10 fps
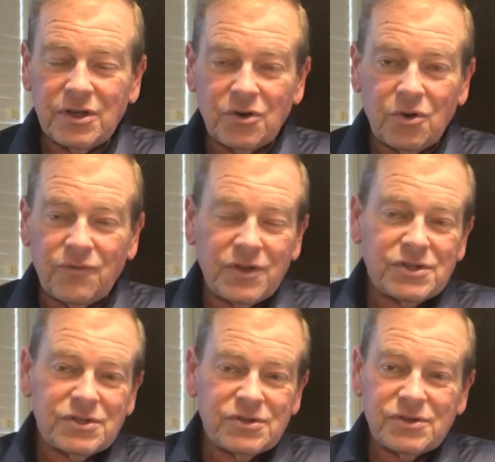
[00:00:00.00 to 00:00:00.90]
If
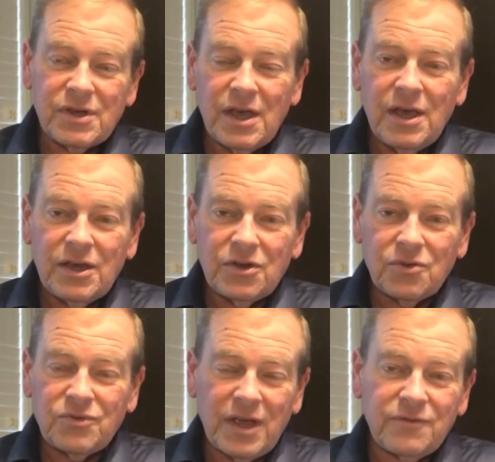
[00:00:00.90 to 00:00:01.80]
it's
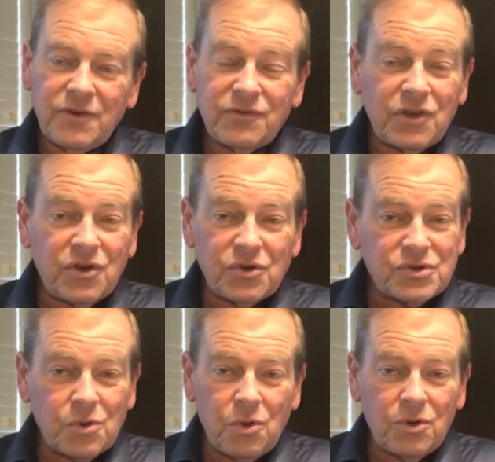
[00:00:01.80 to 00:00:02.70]
10, 15
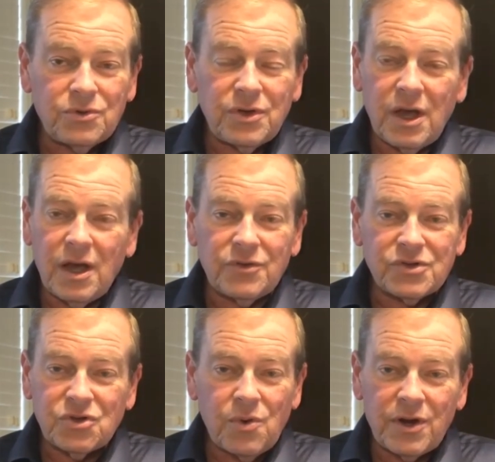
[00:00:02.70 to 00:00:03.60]
years old,
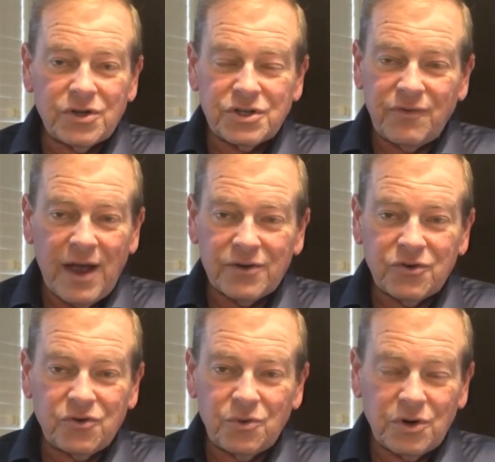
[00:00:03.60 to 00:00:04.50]
there's no energy
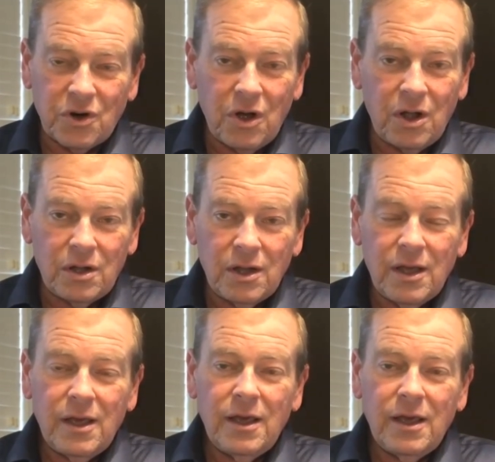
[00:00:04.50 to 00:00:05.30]
factor to it at all.